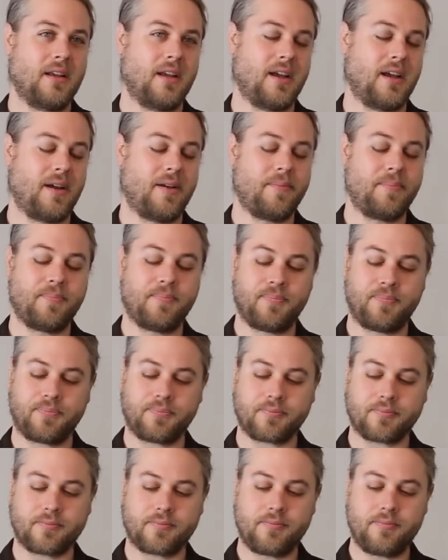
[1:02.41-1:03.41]
Um,
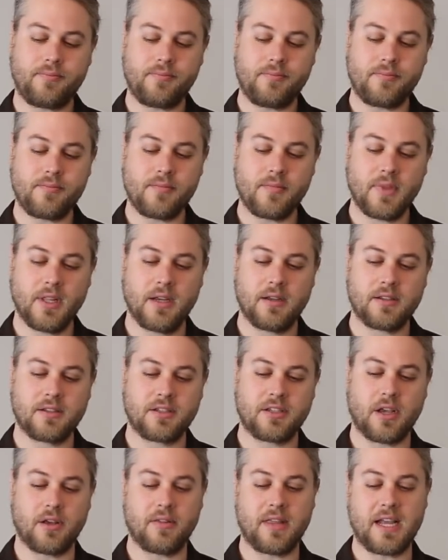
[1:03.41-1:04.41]

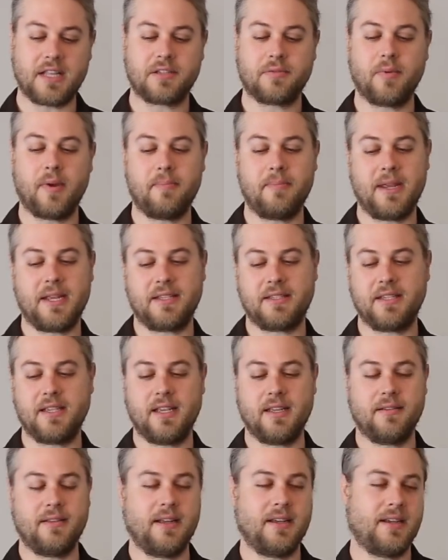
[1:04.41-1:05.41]
so that's what makes
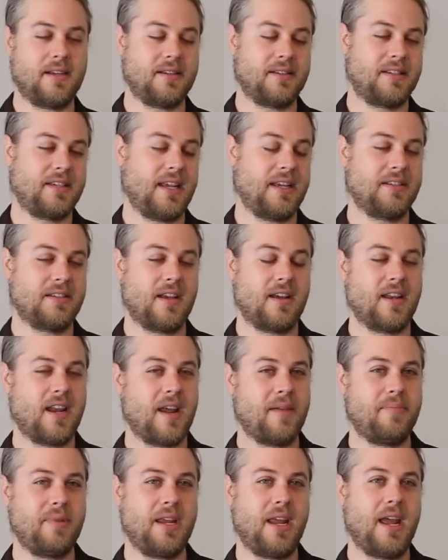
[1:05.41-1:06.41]
it uh, Saison
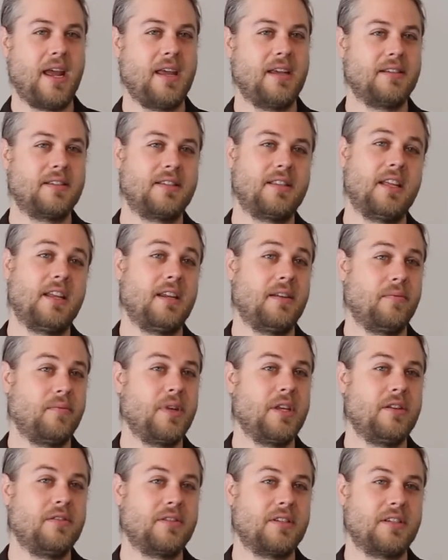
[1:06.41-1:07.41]
IPA is that it, we
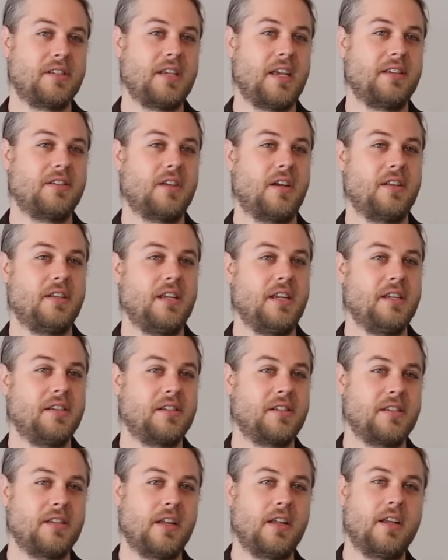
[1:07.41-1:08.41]
use a Saison
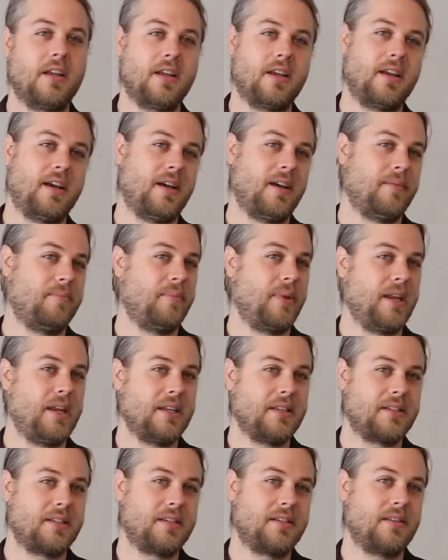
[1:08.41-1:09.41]
yeast, uh, but
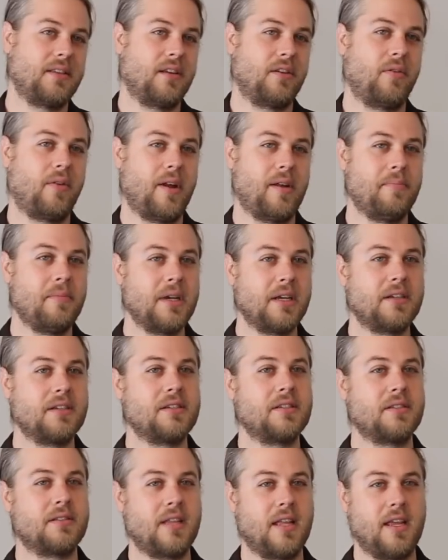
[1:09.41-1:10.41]
it's the grain
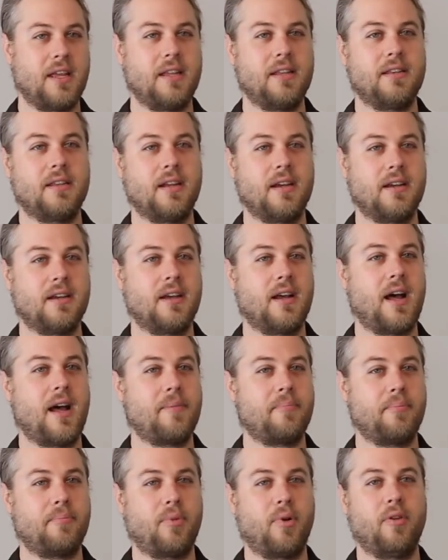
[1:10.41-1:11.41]
bill and uh,
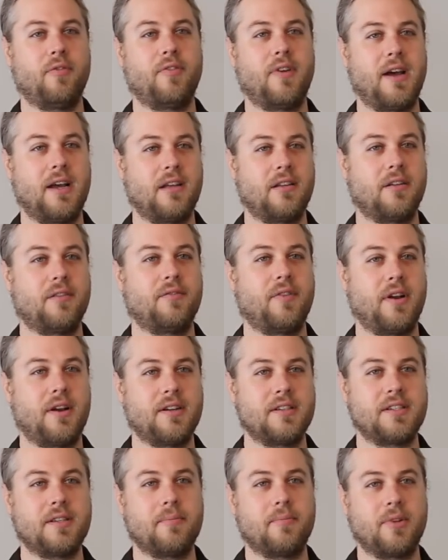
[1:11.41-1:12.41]
hop profile are
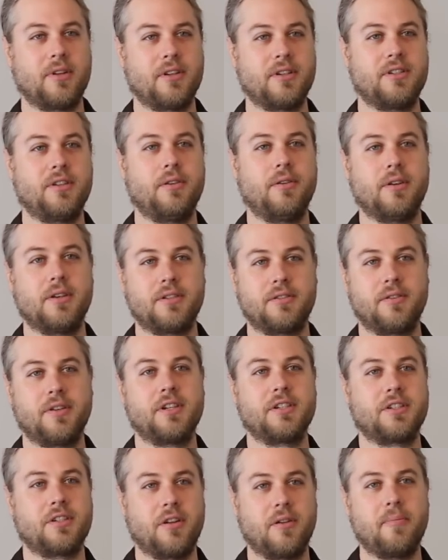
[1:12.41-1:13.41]
very similar to a
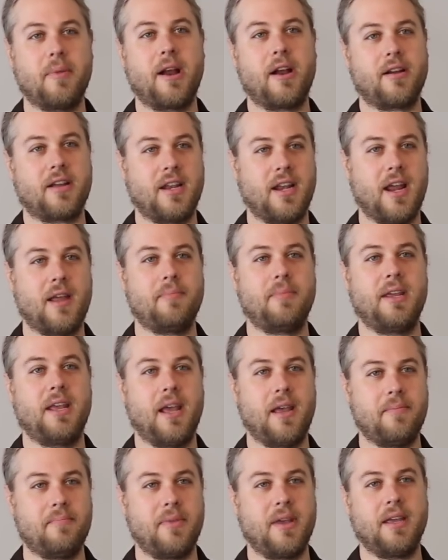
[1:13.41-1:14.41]
traditional American
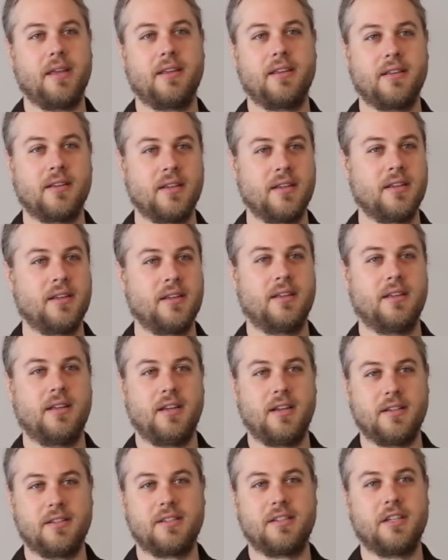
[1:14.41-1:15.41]
IPA, big
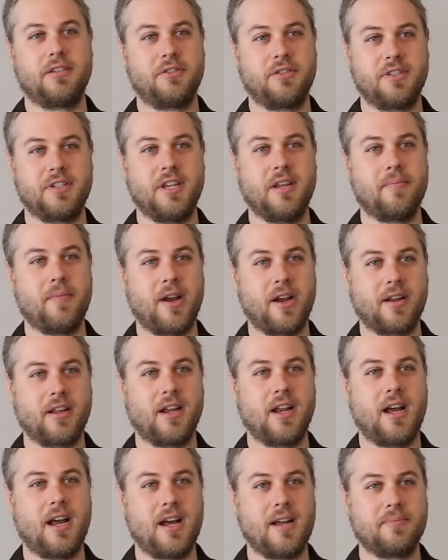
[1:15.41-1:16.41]
uh, citrusy
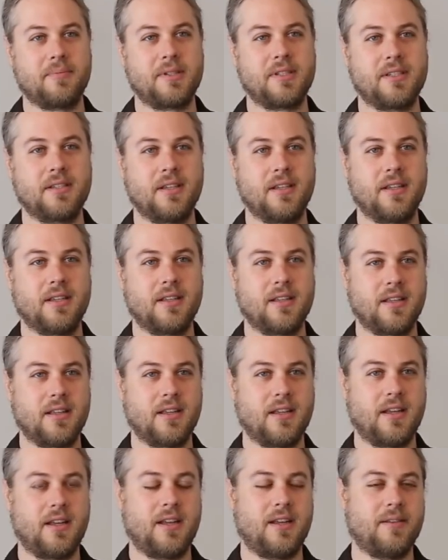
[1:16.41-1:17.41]
American hops.
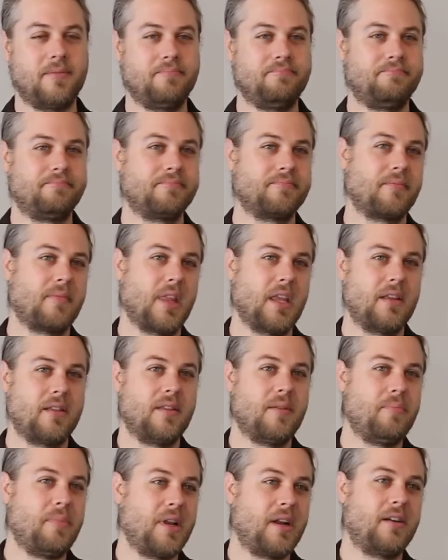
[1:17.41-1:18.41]
Um,
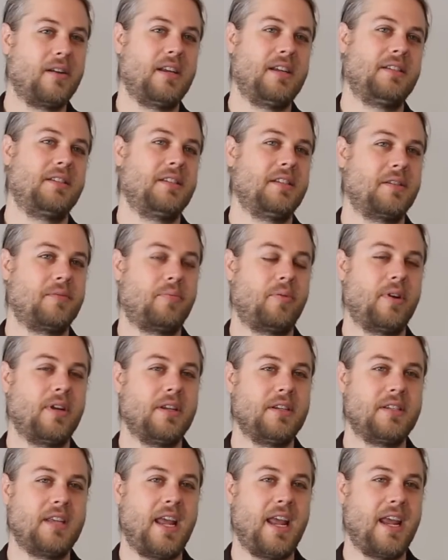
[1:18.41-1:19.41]
the bitterness is
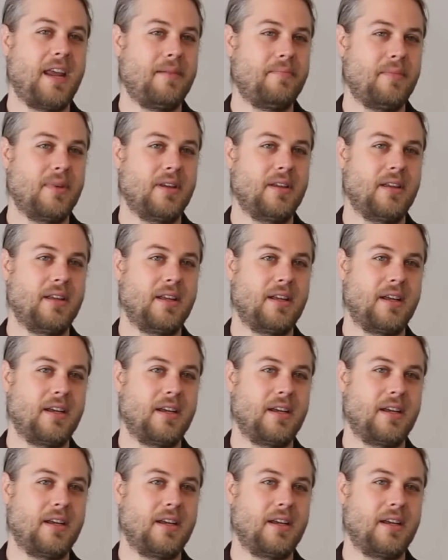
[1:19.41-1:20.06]
pretty tame.